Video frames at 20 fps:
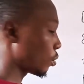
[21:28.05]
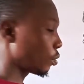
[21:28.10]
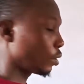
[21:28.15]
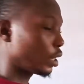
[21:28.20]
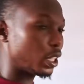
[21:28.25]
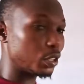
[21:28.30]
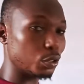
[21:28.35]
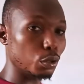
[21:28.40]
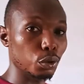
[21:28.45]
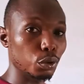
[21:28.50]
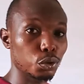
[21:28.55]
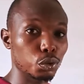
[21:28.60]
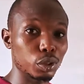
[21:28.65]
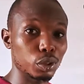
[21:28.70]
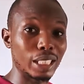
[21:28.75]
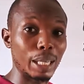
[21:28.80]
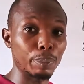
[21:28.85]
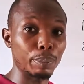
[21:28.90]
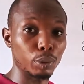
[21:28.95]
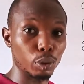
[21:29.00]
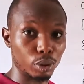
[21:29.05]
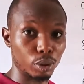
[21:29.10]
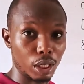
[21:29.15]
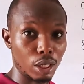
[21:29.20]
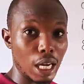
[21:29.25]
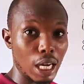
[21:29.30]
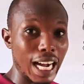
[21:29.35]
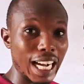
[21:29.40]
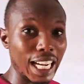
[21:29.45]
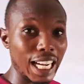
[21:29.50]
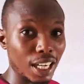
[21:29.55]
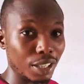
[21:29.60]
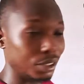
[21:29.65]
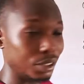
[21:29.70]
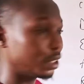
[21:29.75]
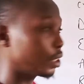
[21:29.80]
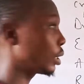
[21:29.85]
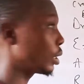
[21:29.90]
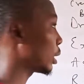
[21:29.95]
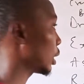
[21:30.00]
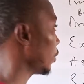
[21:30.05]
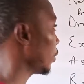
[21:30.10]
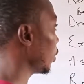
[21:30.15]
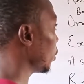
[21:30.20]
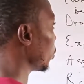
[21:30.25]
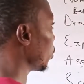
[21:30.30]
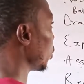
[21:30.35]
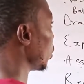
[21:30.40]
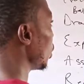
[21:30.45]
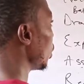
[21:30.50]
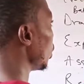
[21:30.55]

Let's go to debtor now, account receivable.